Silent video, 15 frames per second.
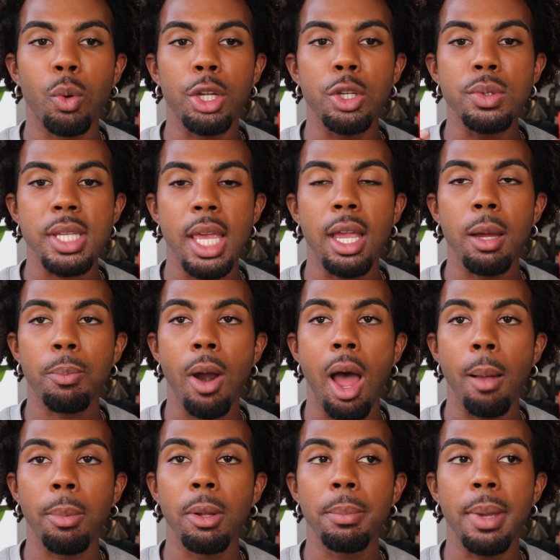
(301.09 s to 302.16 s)
where you take a
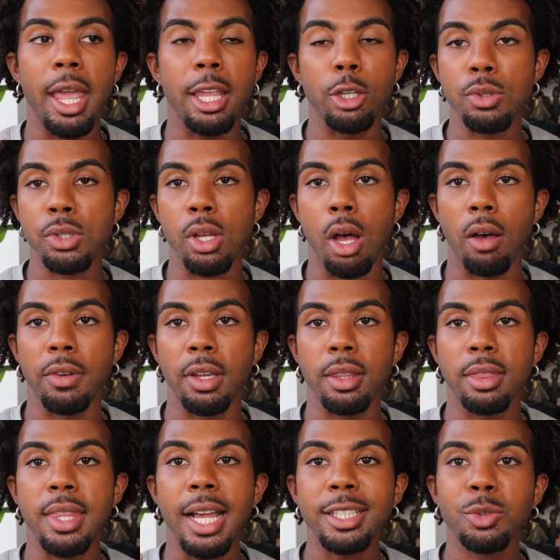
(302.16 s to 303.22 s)
problem and you solve
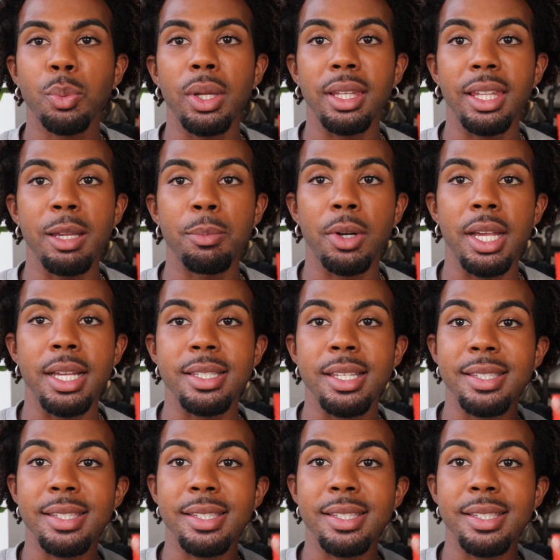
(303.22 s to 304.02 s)
it. That's what Libra is.